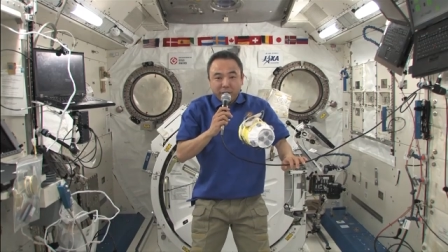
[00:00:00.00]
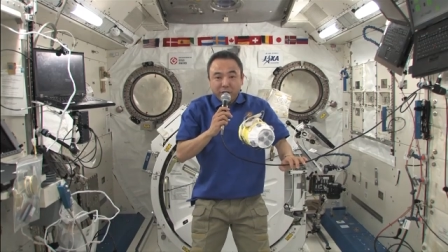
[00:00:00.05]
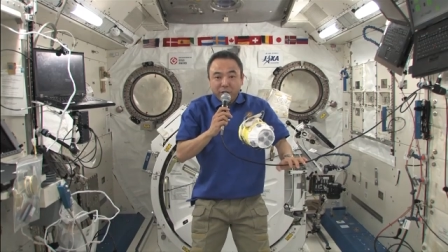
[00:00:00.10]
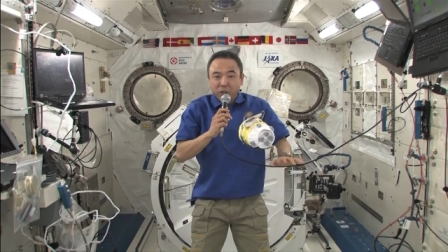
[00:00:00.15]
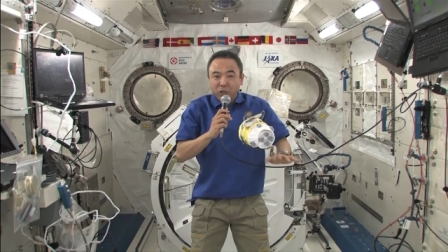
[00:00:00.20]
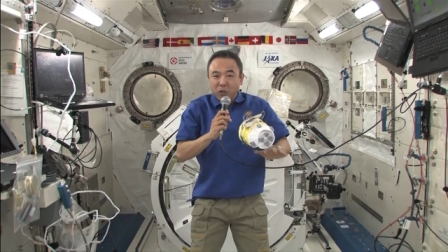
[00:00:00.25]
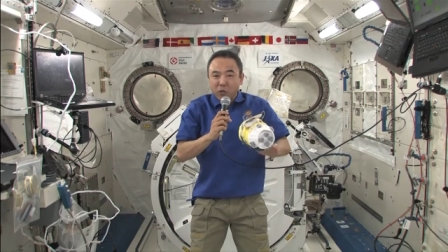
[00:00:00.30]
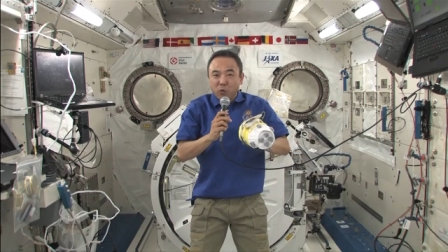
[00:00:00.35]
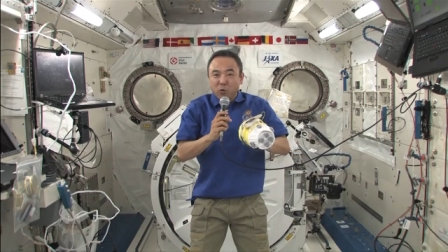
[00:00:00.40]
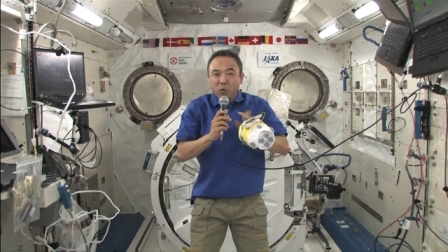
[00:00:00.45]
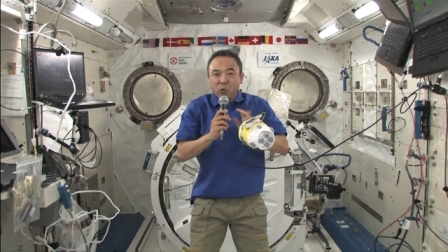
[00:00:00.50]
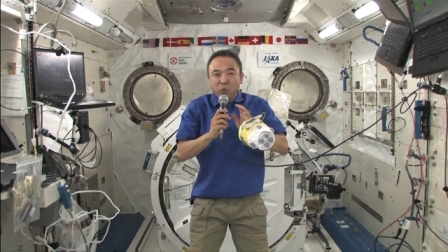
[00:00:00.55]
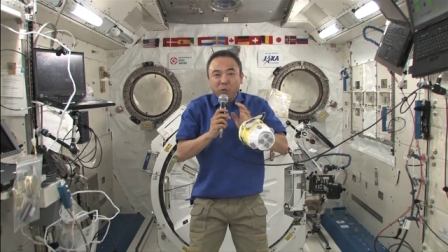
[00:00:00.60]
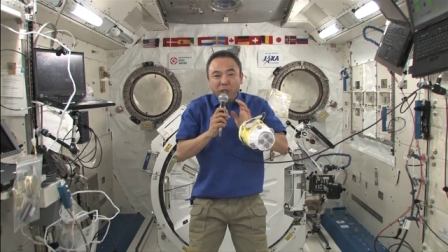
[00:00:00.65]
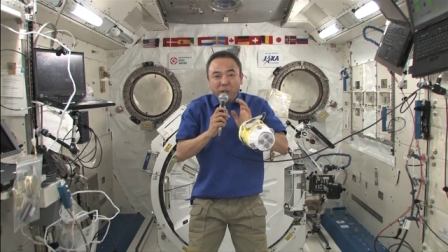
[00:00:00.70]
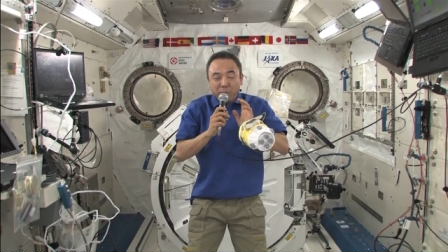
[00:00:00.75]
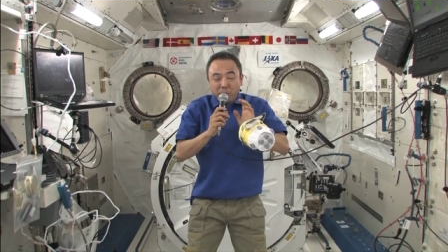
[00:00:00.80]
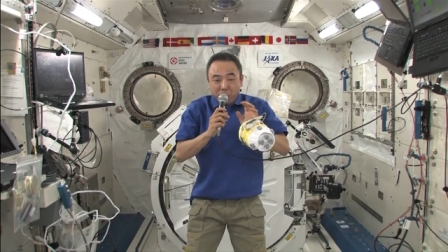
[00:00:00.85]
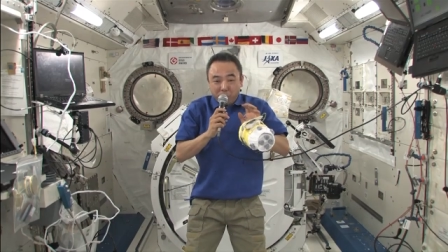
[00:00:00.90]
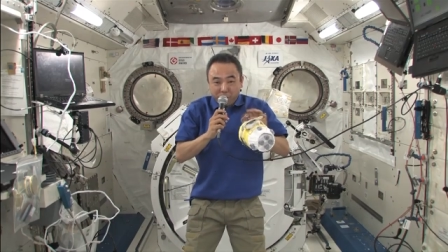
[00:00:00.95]
So
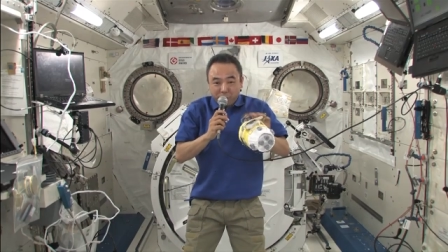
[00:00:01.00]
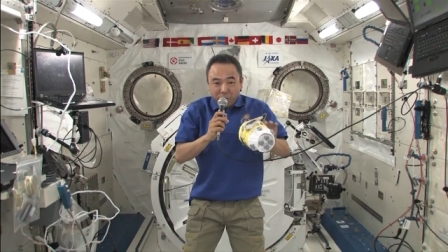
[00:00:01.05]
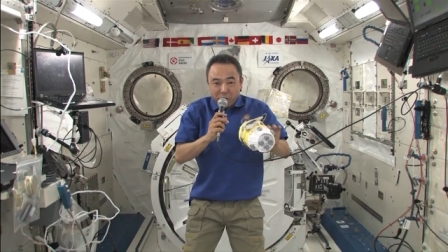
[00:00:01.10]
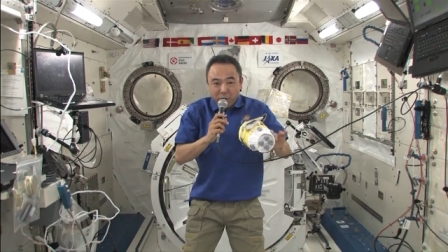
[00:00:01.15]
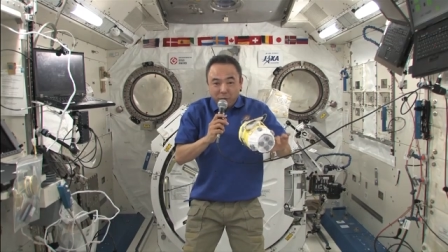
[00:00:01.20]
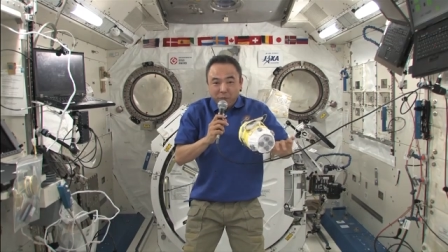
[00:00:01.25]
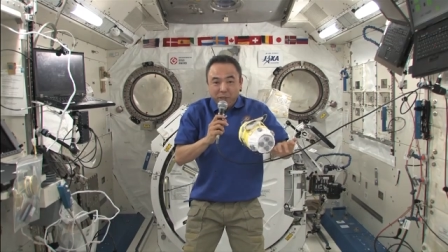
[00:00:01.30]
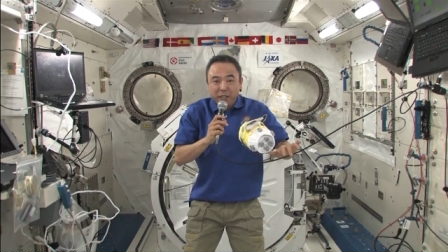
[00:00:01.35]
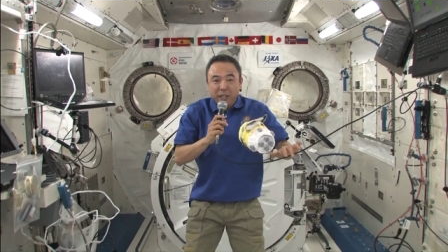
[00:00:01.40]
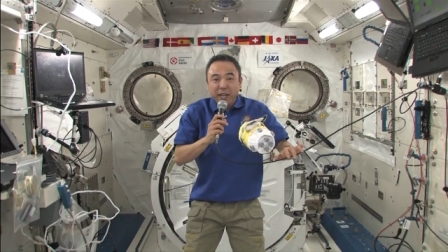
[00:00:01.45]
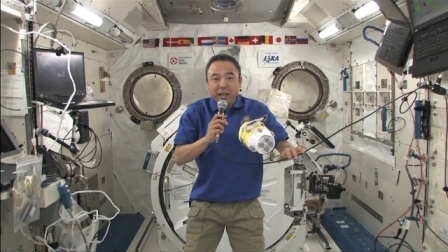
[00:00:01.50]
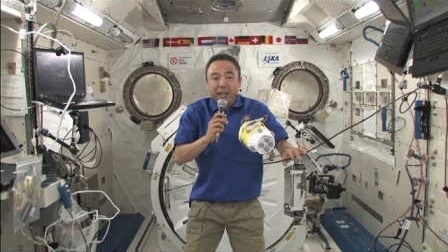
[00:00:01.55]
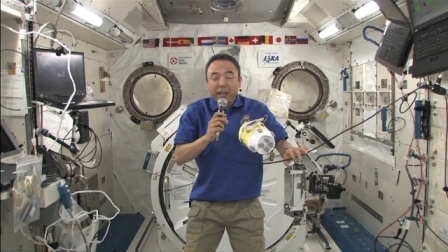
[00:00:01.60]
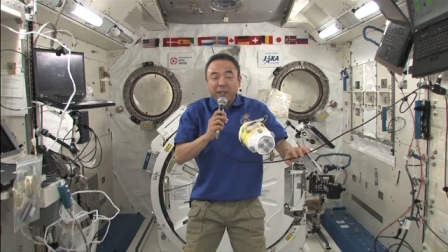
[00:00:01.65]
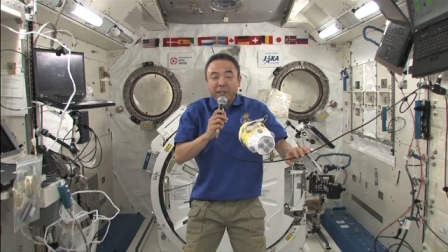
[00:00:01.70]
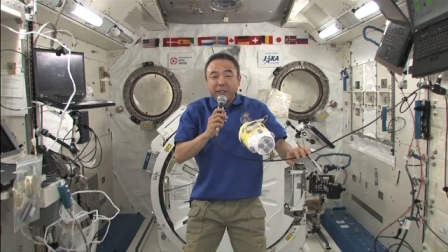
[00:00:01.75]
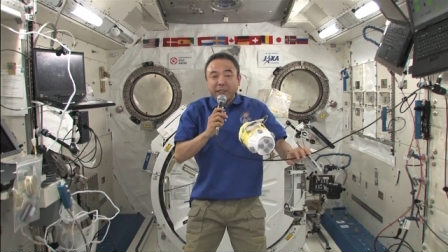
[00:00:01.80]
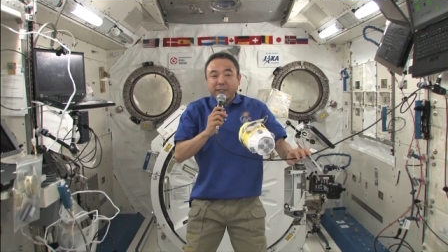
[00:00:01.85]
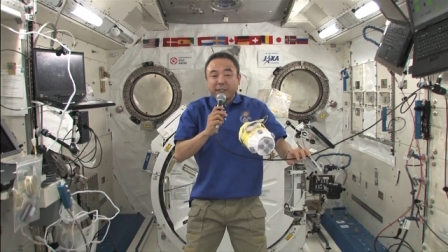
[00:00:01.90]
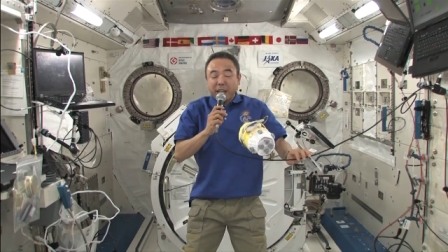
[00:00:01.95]
we performed the,
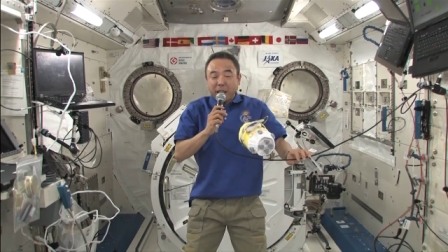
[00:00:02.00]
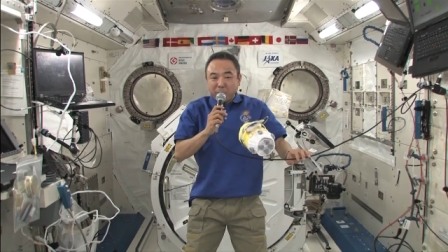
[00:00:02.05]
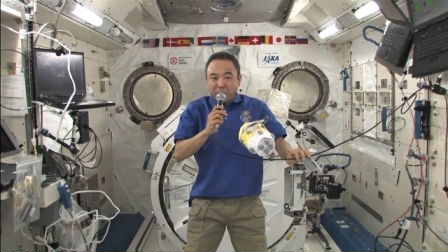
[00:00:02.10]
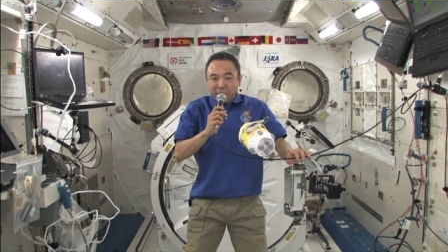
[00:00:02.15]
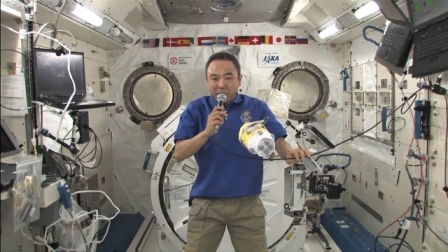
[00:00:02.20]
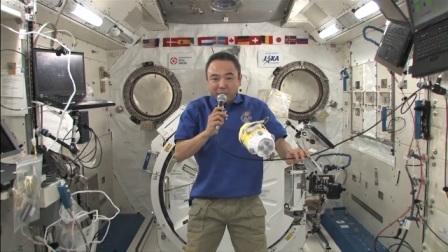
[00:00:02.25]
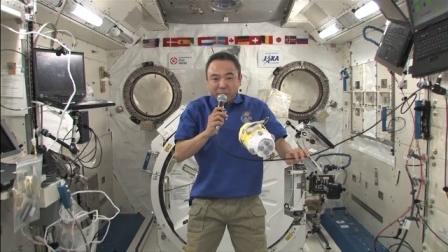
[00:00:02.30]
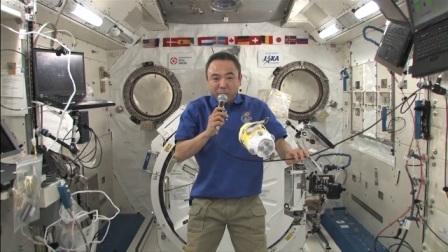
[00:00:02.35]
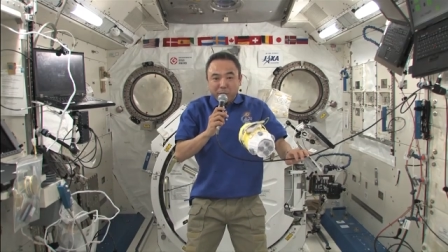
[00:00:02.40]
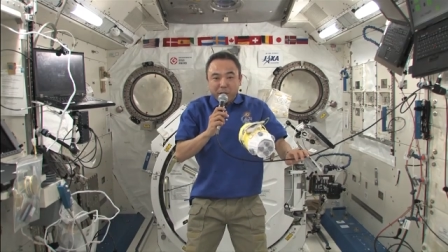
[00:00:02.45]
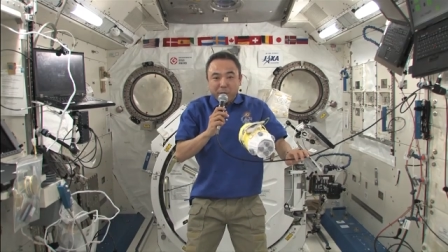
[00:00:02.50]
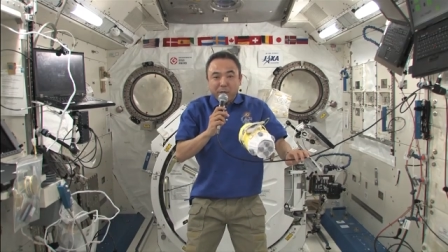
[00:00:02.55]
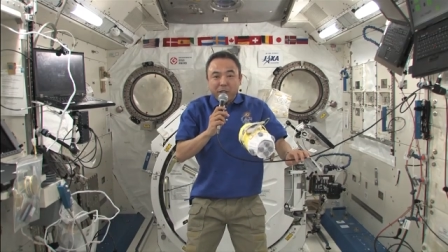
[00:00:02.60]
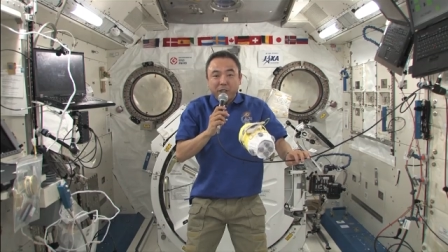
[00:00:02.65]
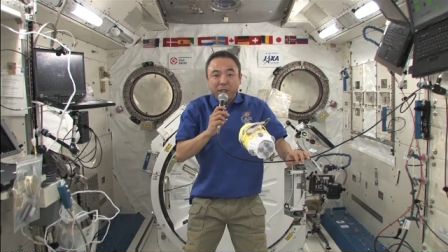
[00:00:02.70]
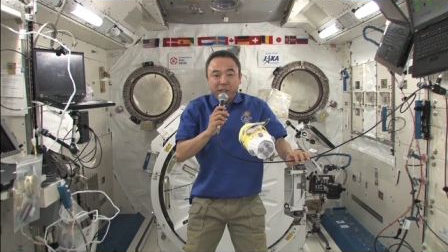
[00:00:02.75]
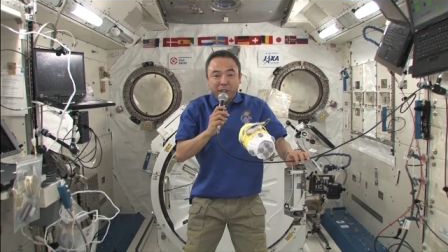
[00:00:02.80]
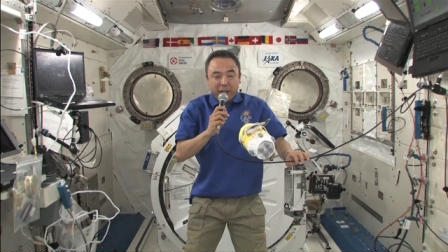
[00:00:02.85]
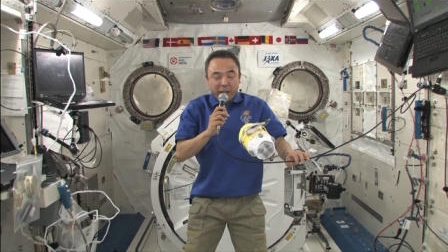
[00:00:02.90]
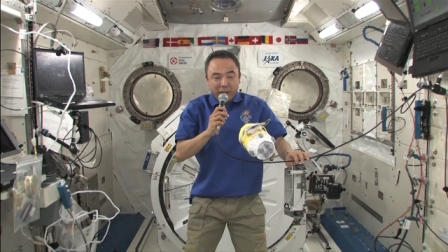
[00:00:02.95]
the same
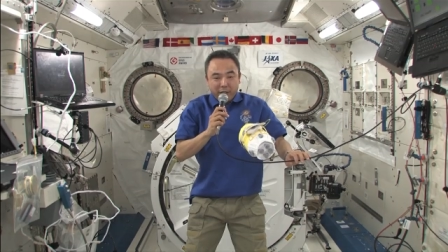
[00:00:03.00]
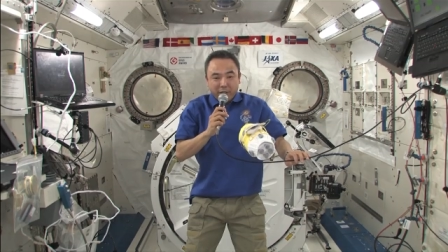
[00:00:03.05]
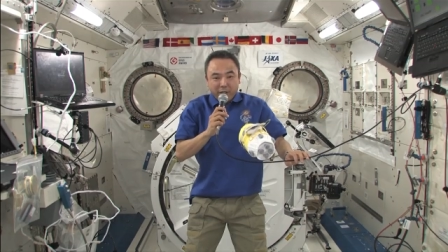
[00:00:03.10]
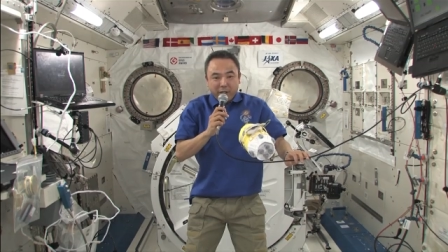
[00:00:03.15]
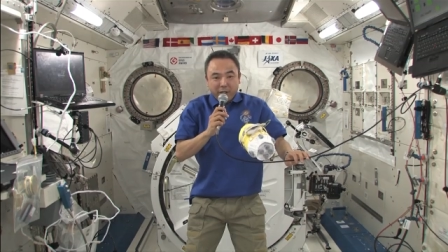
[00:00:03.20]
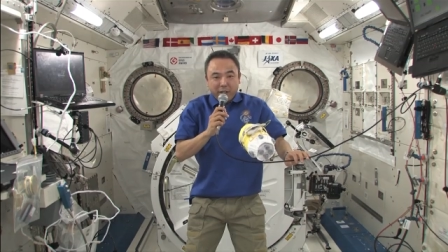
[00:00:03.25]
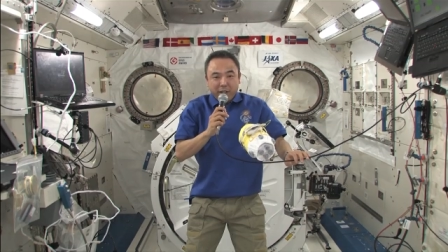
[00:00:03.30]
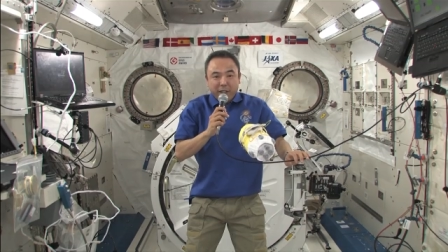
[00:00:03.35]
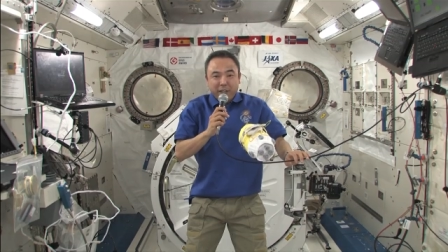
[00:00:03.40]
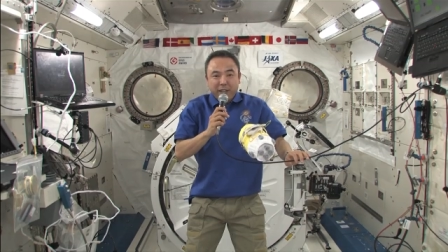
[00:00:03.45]
experiment again,